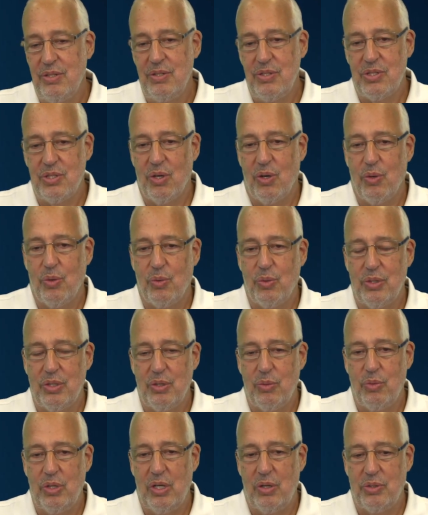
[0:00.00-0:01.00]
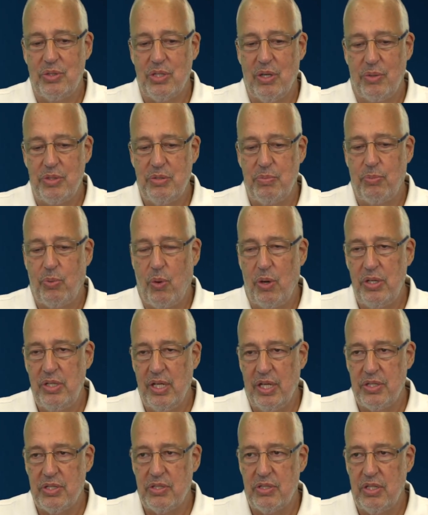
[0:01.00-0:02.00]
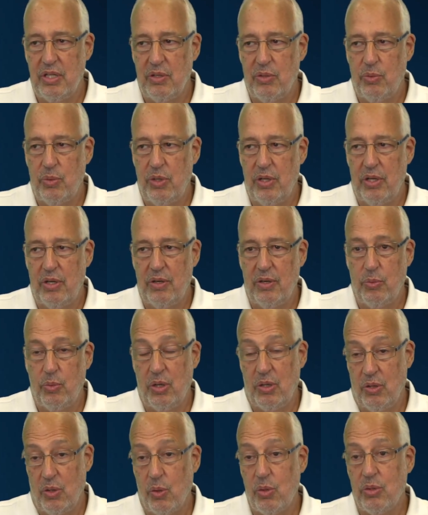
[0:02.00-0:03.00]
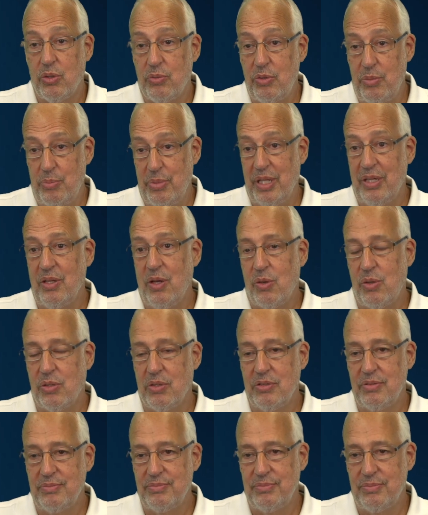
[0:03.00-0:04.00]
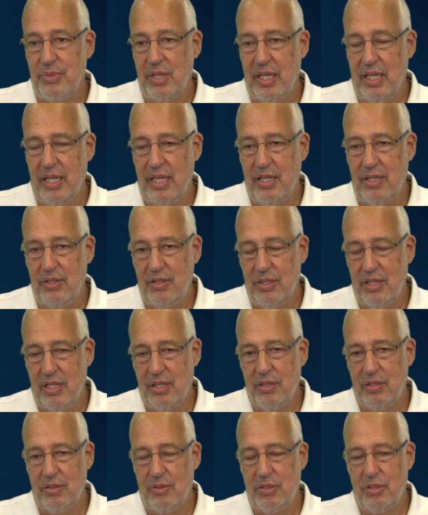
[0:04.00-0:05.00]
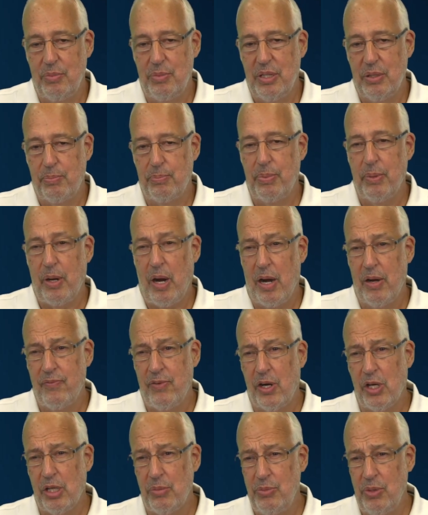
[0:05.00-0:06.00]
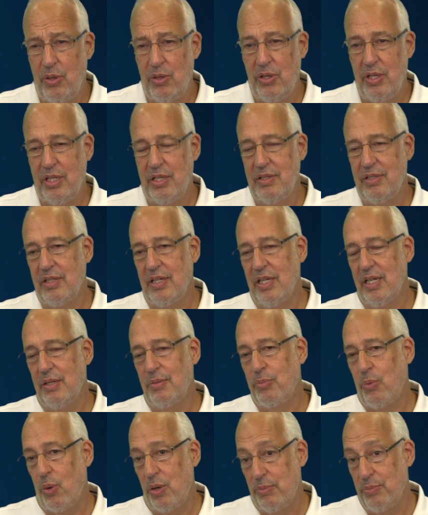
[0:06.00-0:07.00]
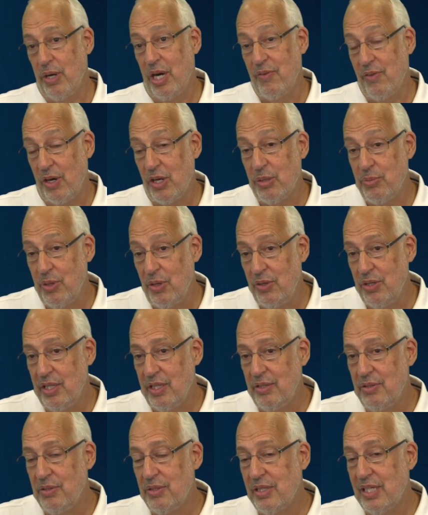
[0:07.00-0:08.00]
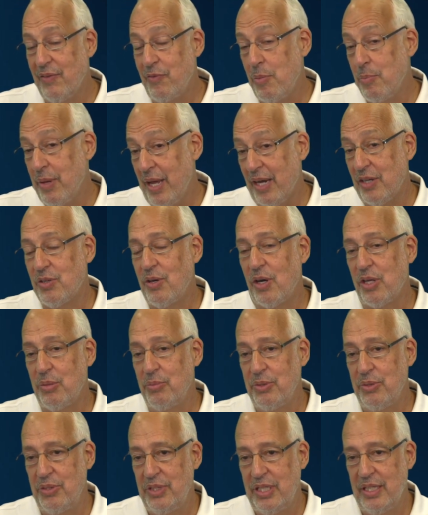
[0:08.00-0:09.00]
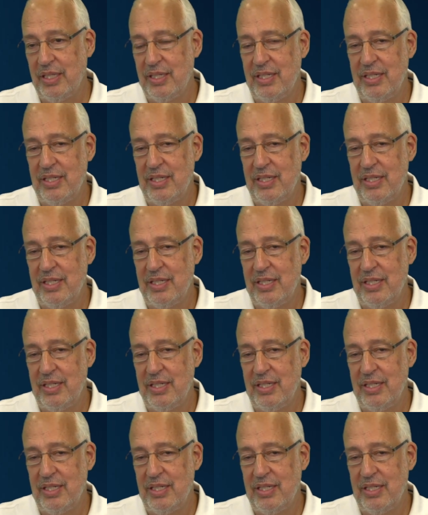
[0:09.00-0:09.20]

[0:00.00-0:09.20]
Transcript: So, it's always important to us that we're local, we've been local, and to be a part of our community, important part of our community, and giving back to our community.